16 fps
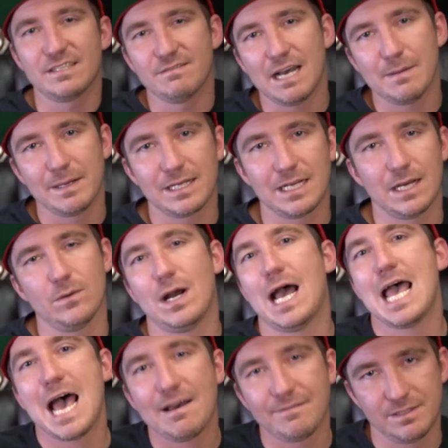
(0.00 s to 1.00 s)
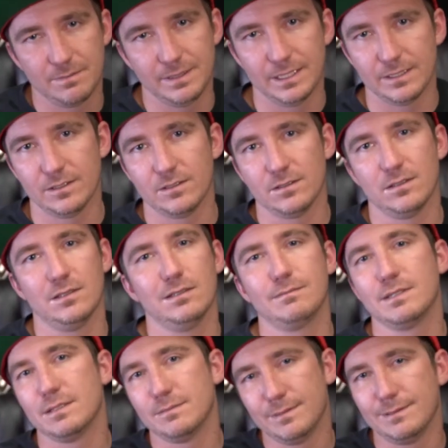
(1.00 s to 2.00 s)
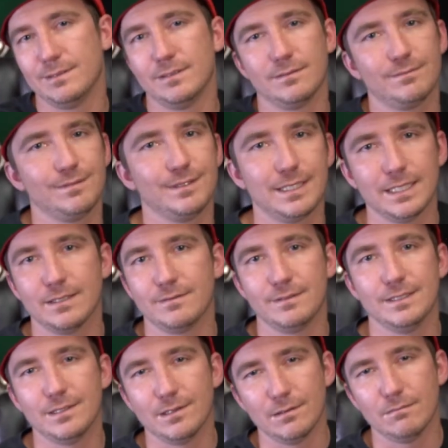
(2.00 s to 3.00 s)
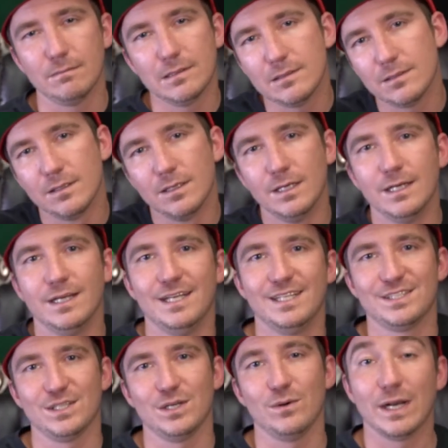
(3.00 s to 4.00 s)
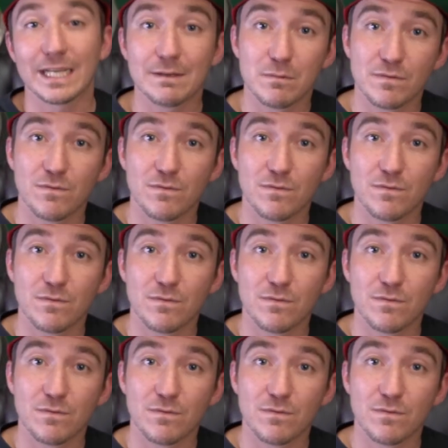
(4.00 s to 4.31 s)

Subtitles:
the vibe I got. I have to be here. I'm gonna be, yeah, you know, bleh. So I gave